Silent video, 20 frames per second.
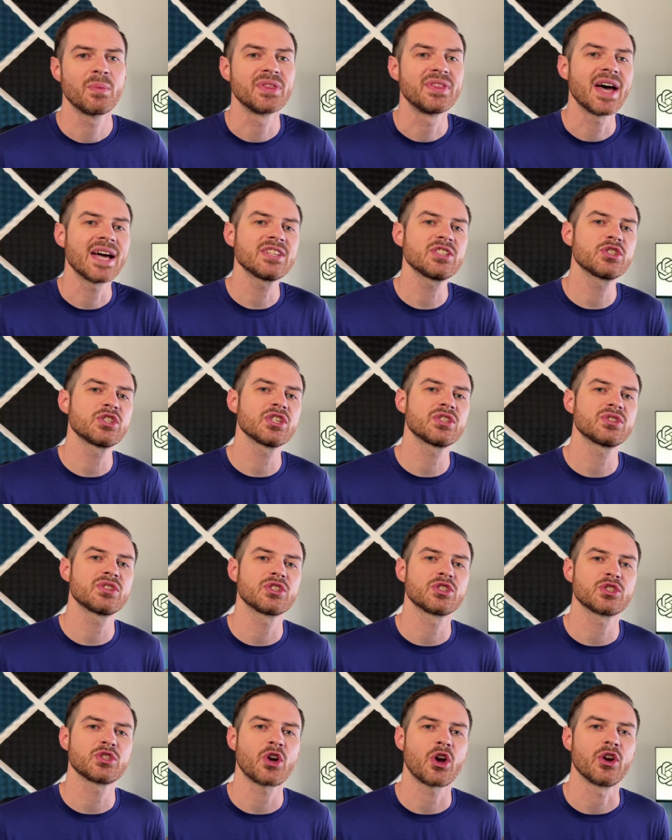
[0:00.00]
But that's just
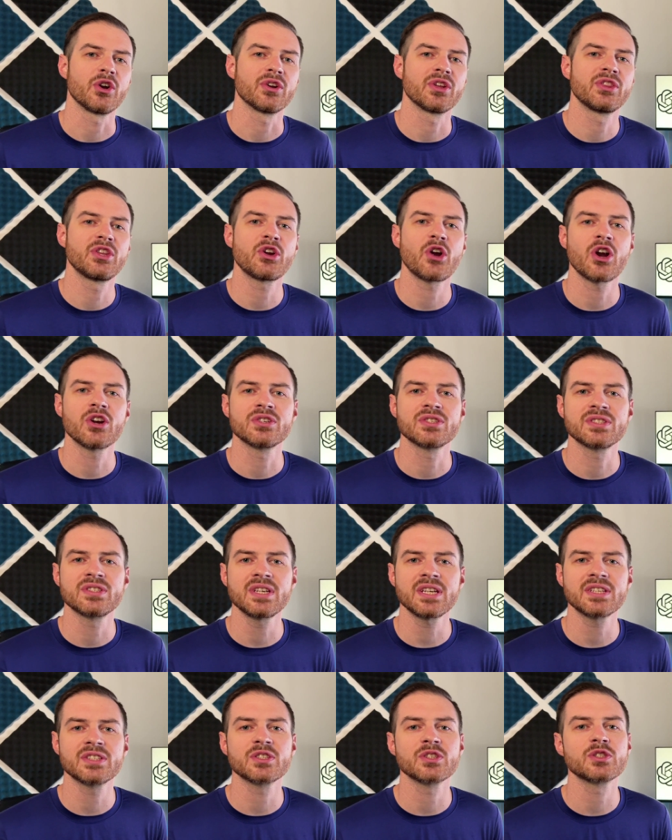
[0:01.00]
the start. There are
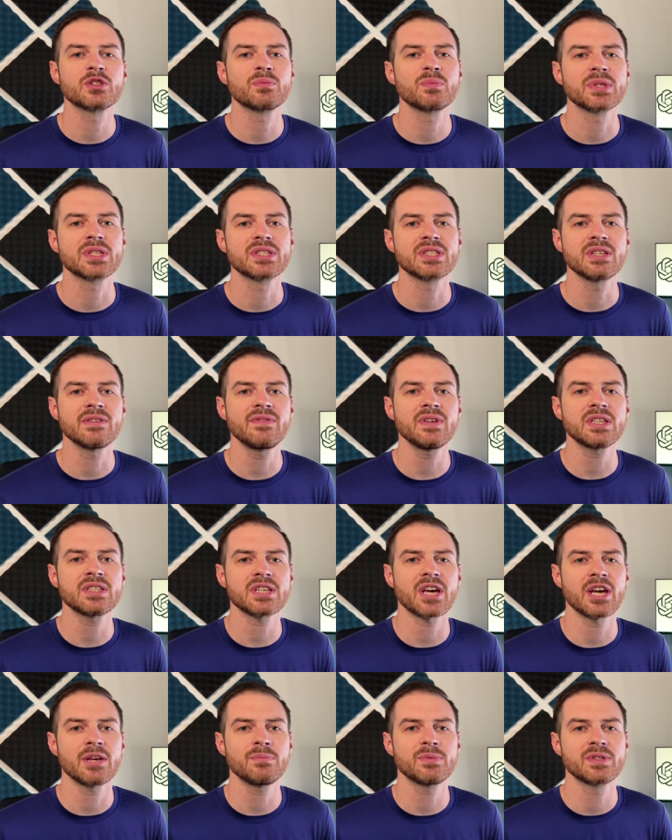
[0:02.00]
six specific
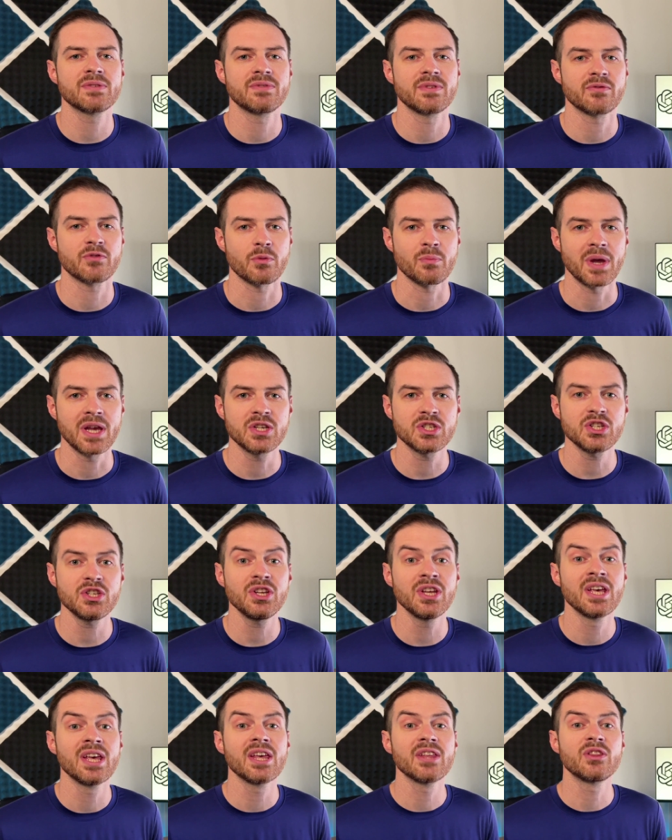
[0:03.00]
types of
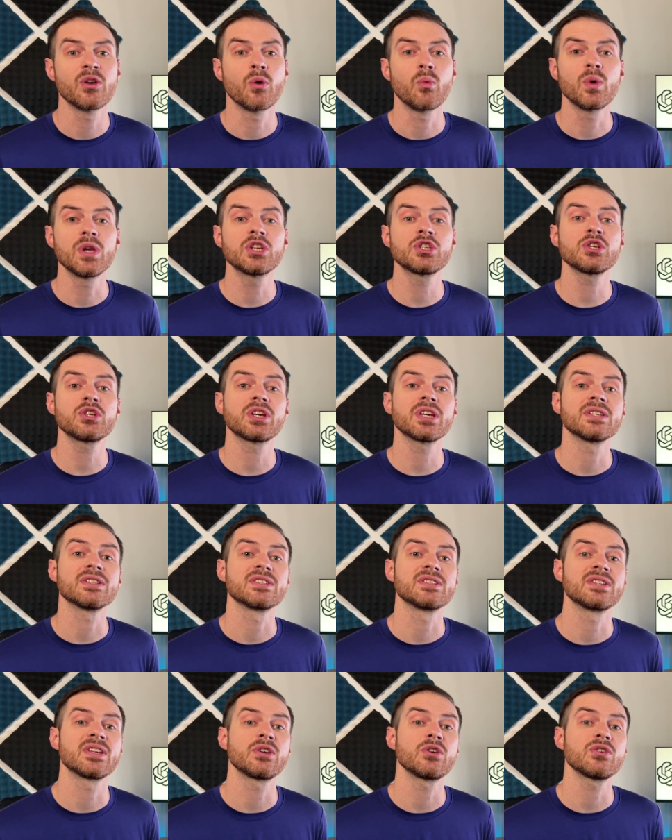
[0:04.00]
information that we should
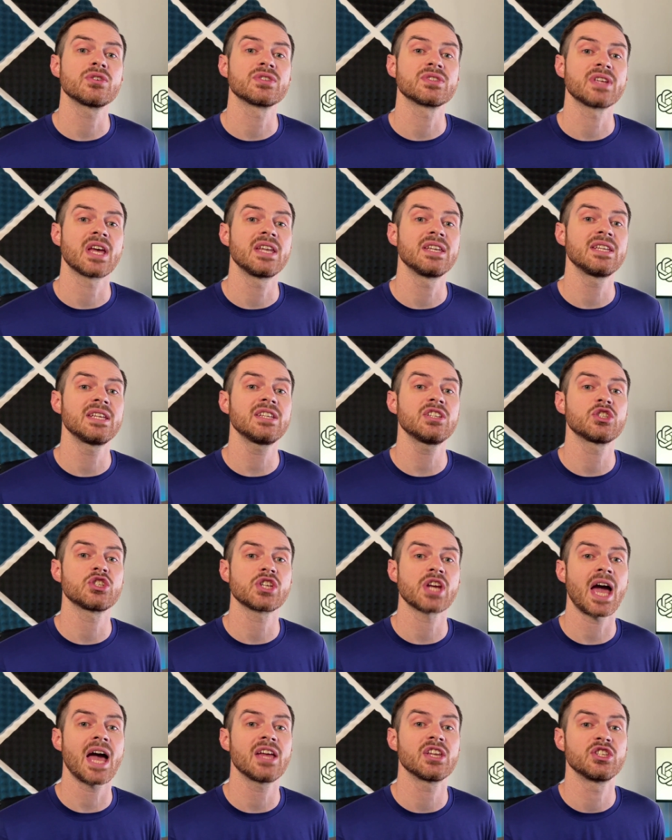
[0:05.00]
consider sending
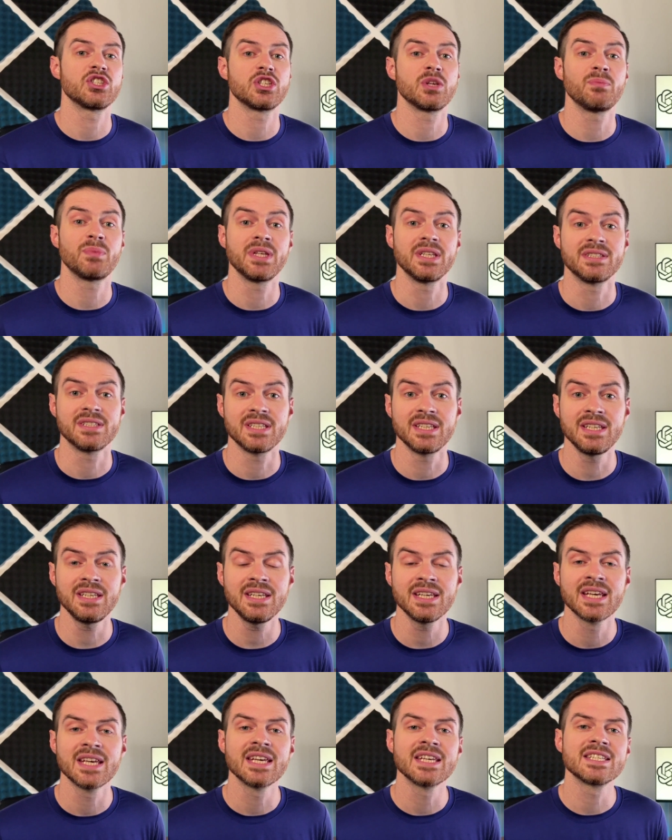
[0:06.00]

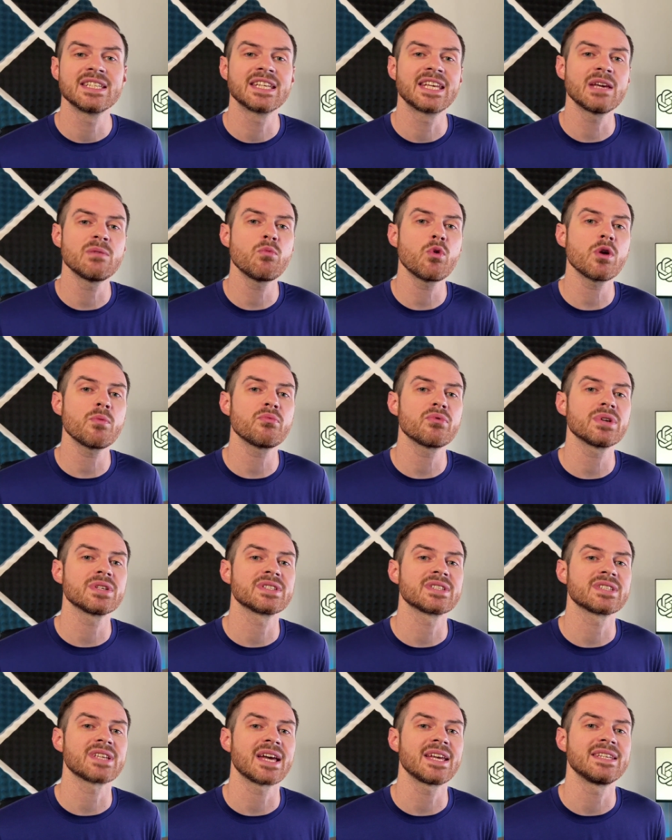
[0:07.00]
ChatGPT to get more
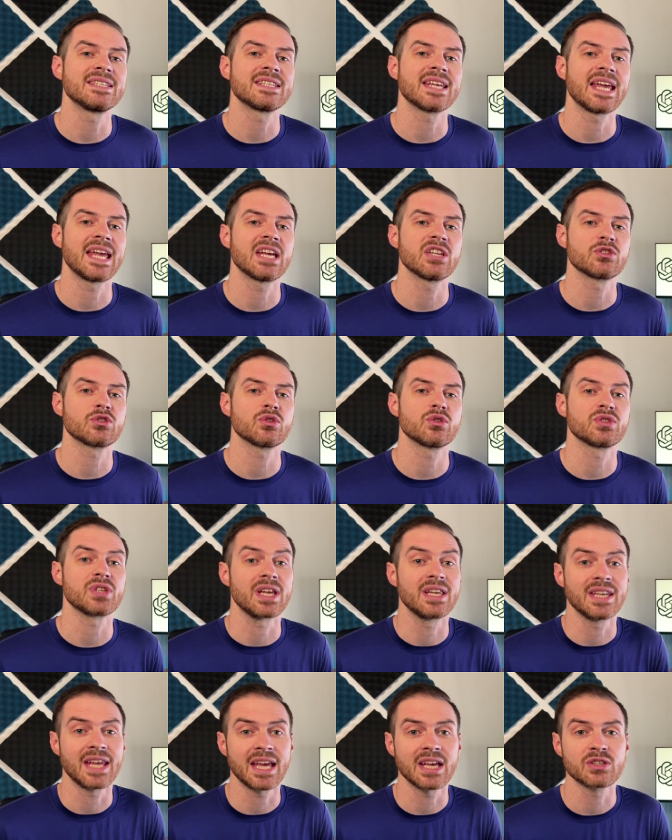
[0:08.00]
precise answers
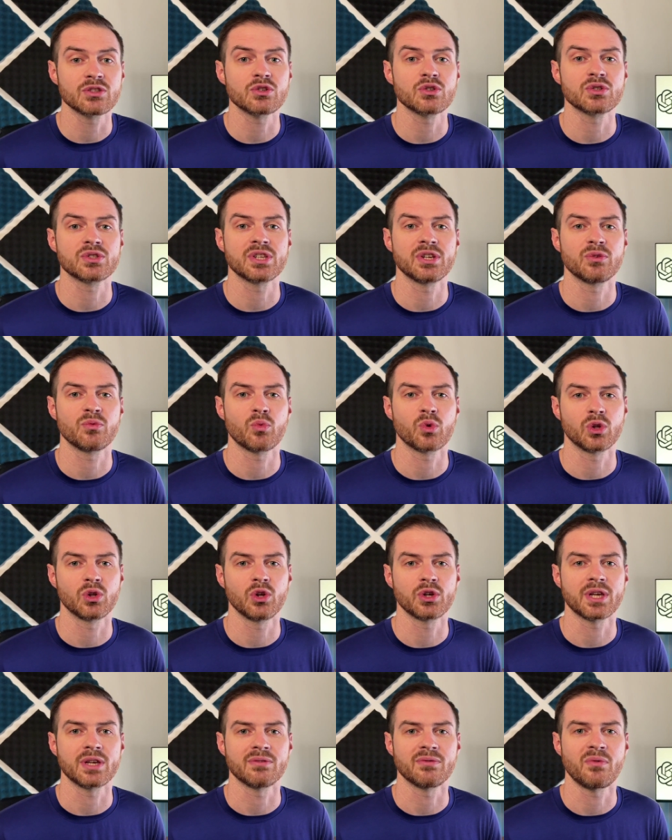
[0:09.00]
and answers that we're
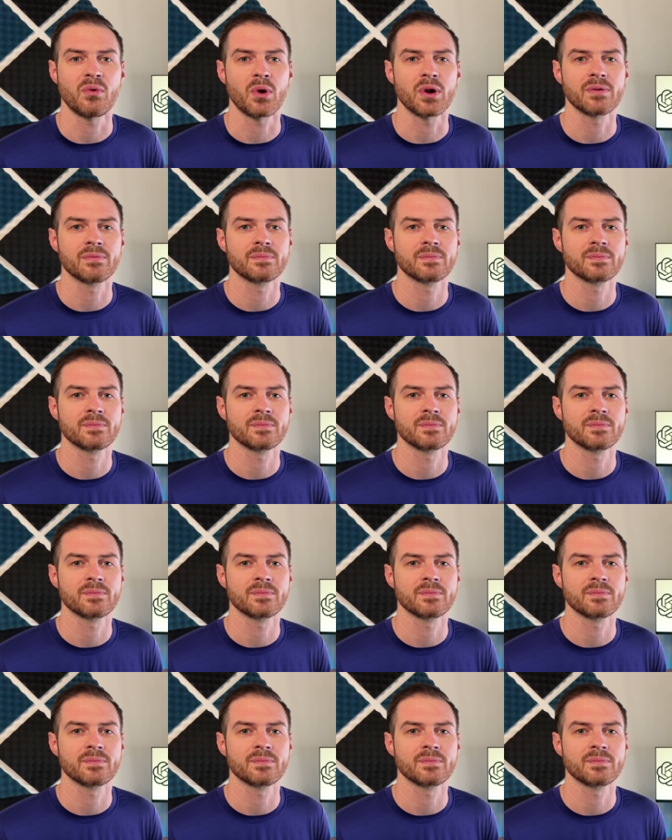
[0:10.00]
looking for.